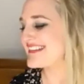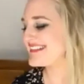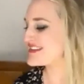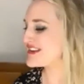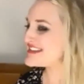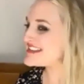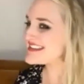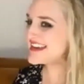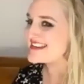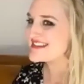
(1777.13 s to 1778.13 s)
So just
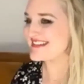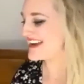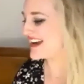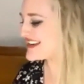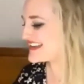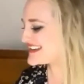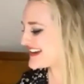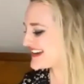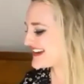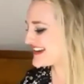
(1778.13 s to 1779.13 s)
stay tuned. I'll chat to you
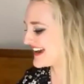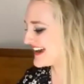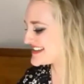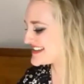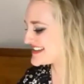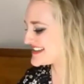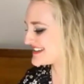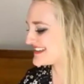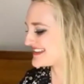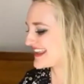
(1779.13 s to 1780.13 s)
guys soon. Thank you so much. I